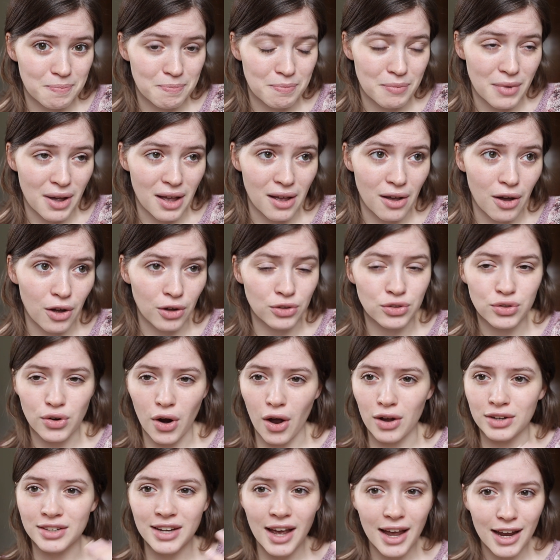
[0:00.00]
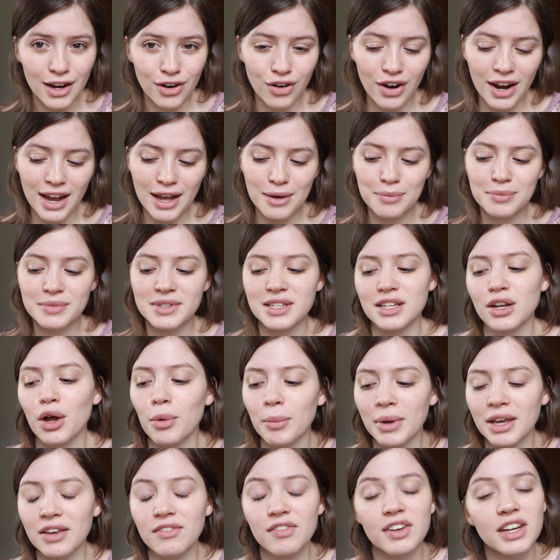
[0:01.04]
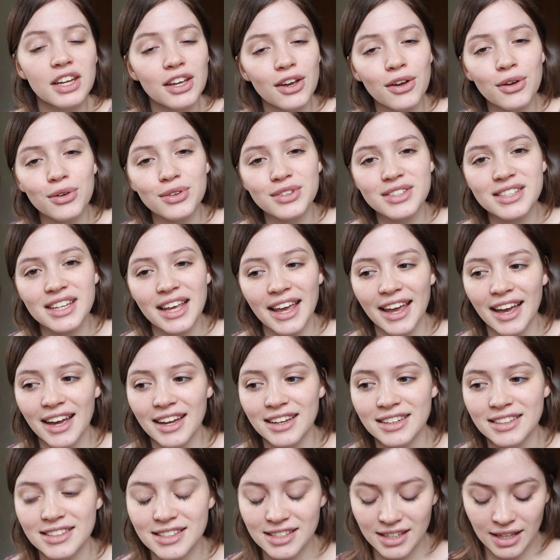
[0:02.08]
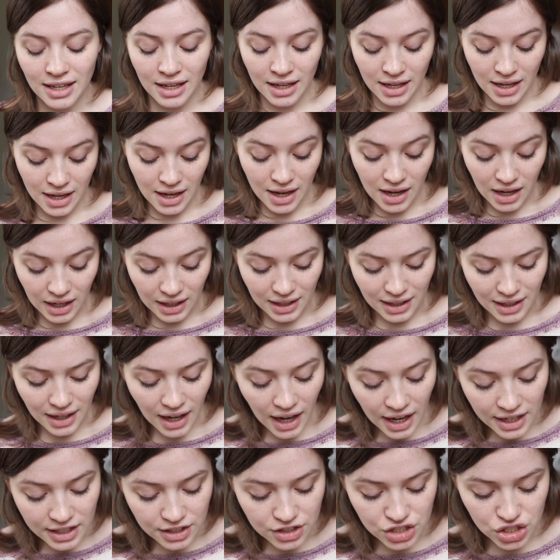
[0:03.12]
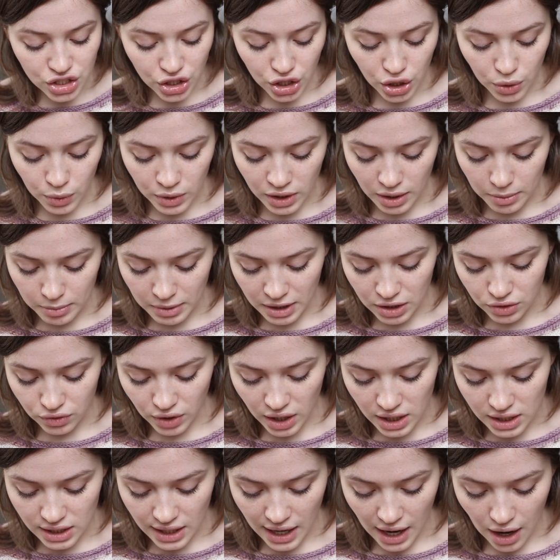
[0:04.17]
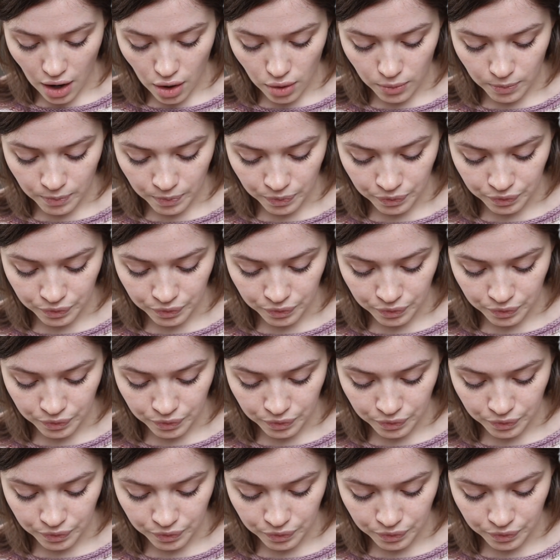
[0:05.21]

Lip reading: but I'll draw diagrams and I'll make videos, and I can kind of show you what I mean right now.